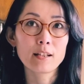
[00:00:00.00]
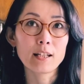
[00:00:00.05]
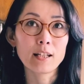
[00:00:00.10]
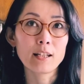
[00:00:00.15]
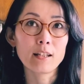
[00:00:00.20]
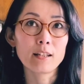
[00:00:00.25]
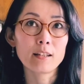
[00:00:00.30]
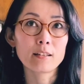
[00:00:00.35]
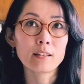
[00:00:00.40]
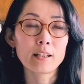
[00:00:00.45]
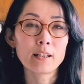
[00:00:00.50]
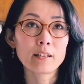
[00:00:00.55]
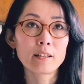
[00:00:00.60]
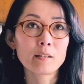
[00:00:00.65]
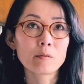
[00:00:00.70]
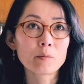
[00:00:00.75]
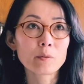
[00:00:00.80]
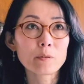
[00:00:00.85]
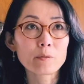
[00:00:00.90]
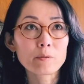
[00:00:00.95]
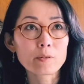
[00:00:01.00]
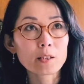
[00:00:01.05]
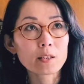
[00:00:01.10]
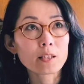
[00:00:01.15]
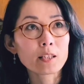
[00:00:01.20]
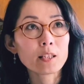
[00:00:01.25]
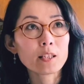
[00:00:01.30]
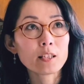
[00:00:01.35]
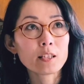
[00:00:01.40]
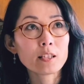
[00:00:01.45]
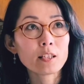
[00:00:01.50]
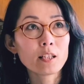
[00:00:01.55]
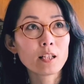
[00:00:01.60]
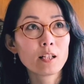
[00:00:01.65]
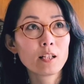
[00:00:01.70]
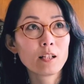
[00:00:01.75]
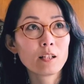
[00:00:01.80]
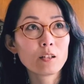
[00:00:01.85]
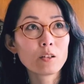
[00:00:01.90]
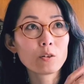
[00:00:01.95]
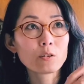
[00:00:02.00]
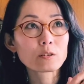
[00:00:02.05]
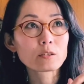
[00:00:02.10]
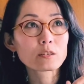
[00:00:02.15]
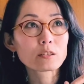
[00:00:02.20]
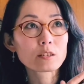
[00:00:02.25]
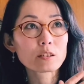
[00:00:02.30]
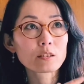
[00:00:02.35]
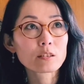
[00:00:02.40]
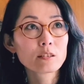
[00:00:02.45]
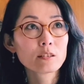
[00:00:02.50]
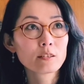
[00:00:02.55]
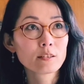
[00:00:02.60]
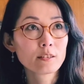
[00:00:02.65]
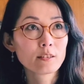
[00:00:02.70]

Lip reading: And I never really looked